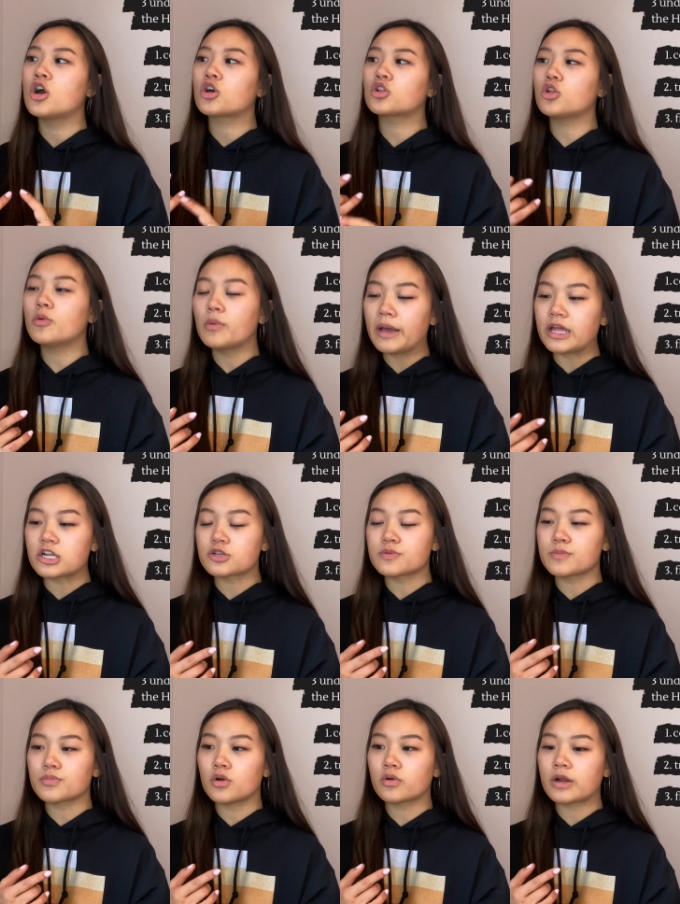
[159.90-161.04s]
Global Management
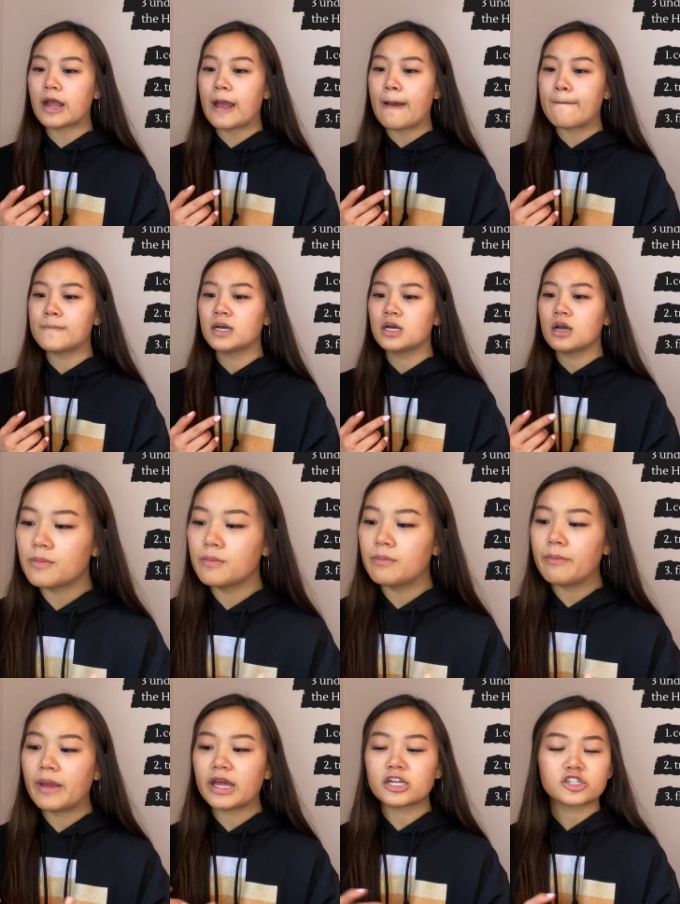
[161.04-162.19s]
Program,
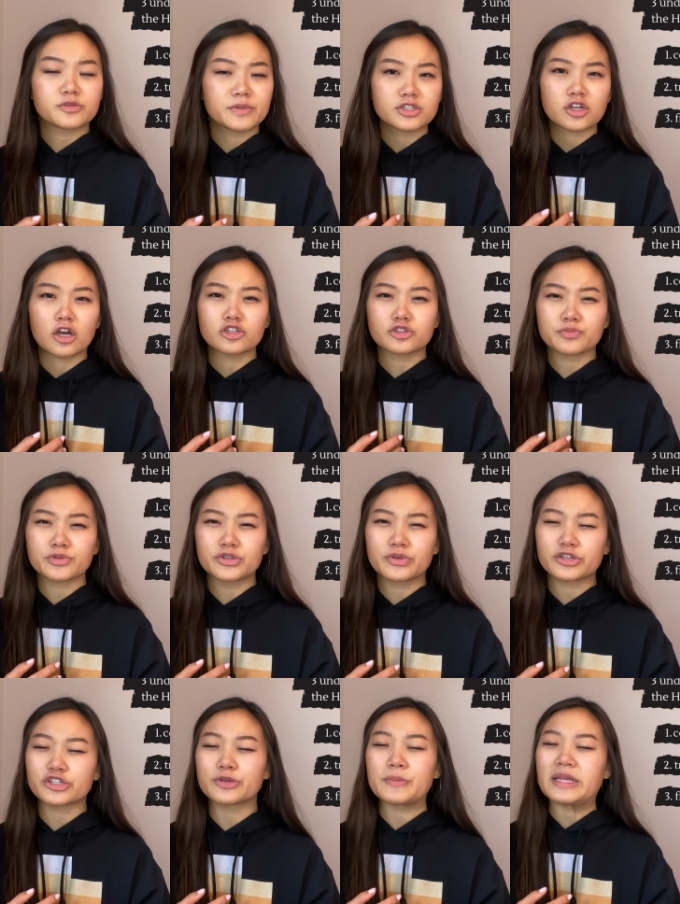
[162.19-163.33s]
Management,
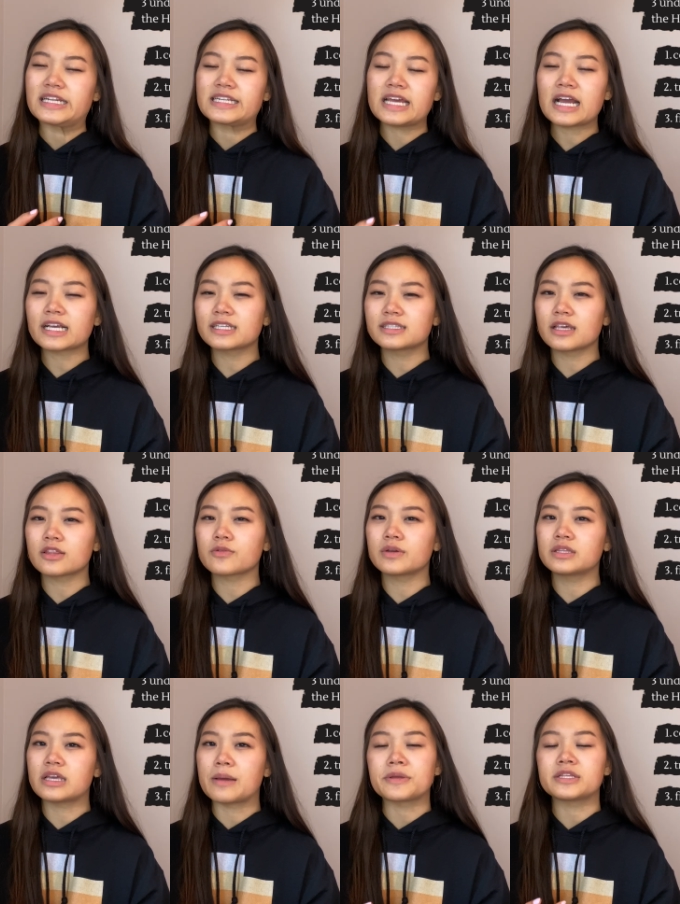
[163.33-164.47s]
Entrepreneurship, and Tech is the other one,
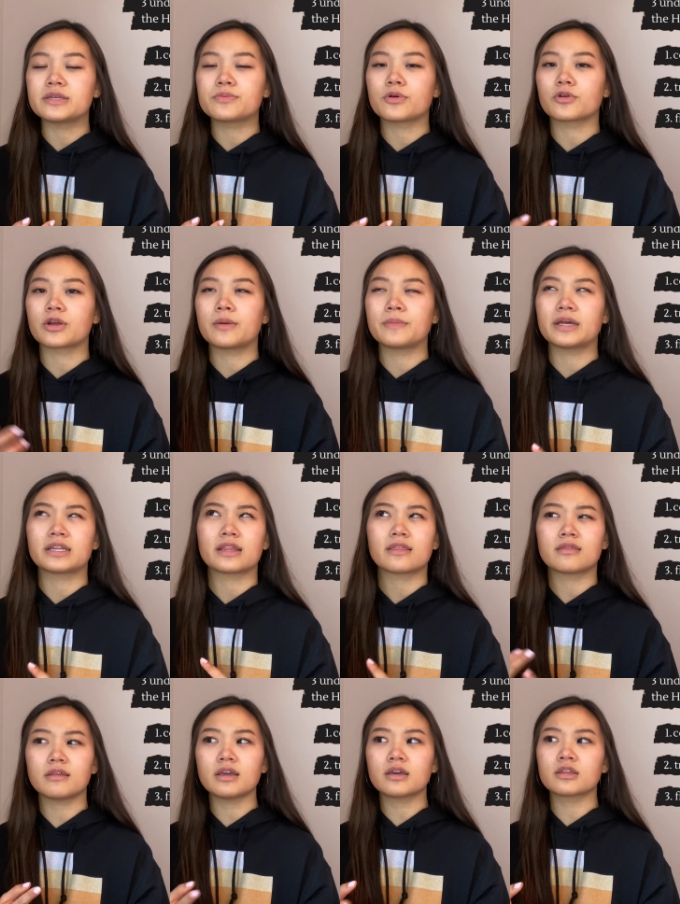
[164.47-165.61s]
the MET program, and I
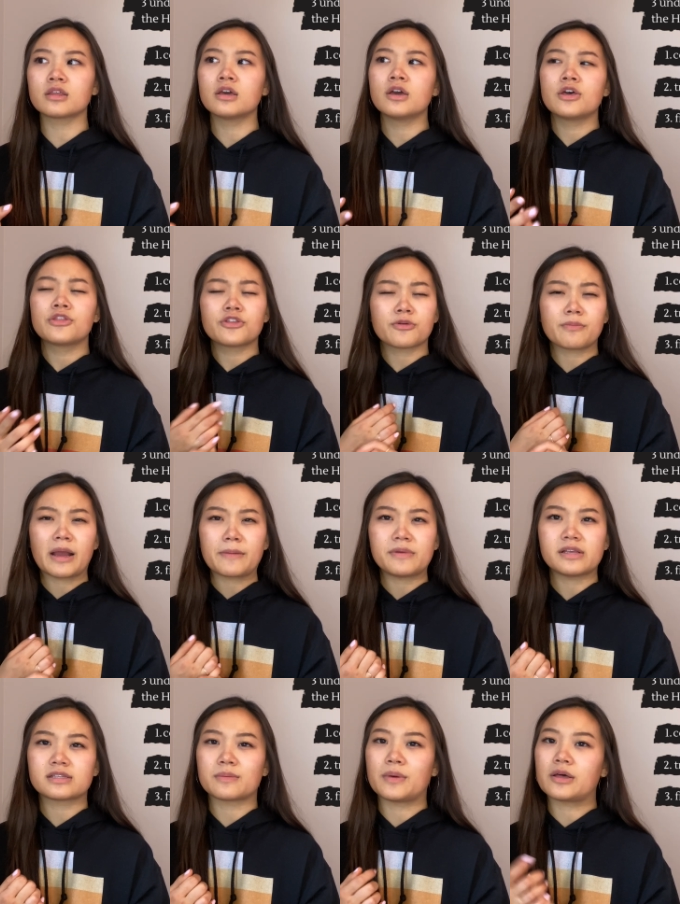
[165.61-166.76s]
think there might be
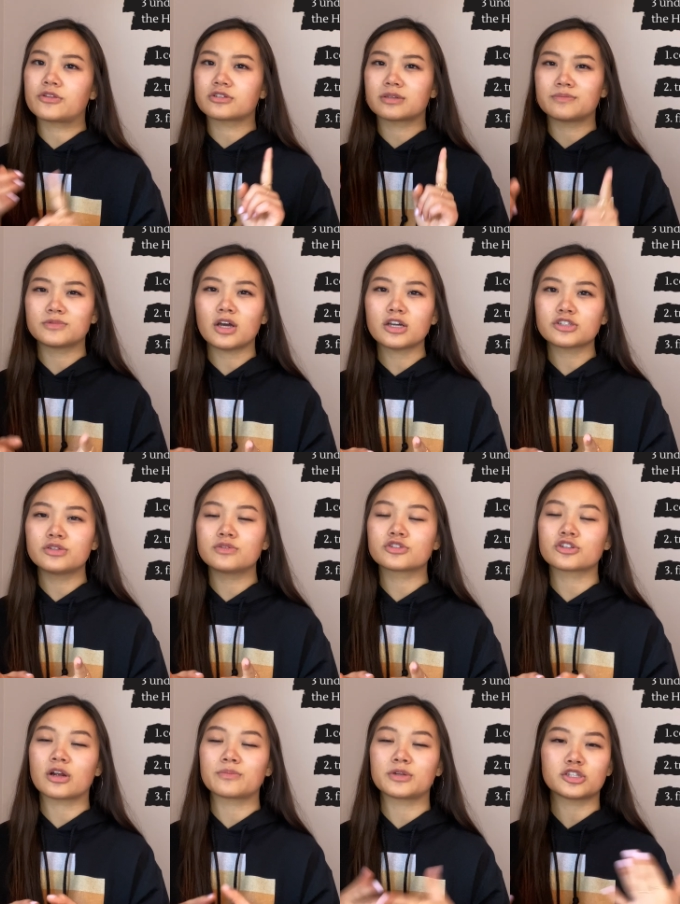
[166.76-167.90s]
some others. I'm not too
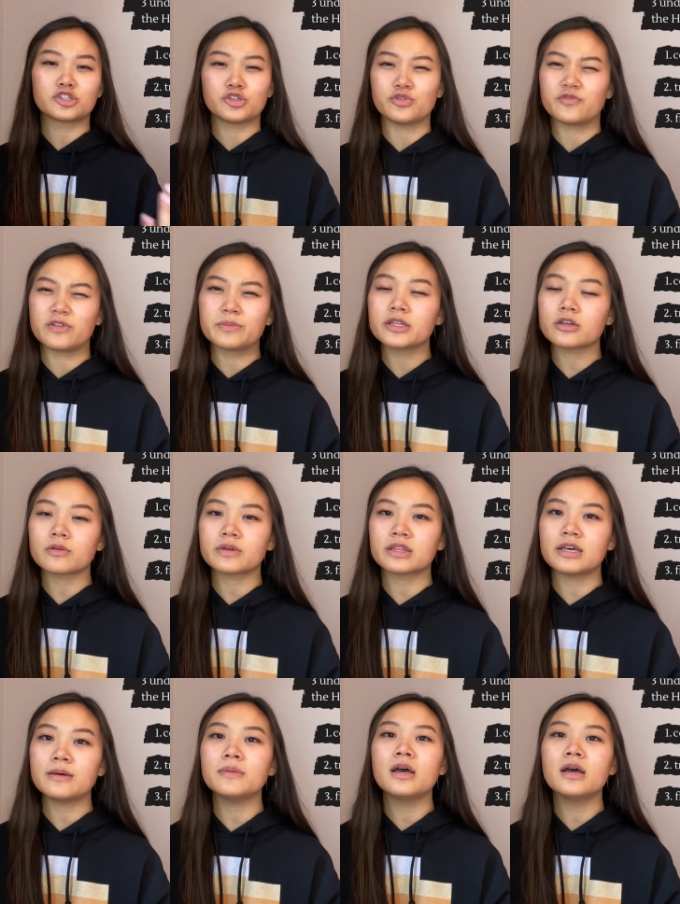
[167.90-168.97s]
sure, I'm not too familiar with them.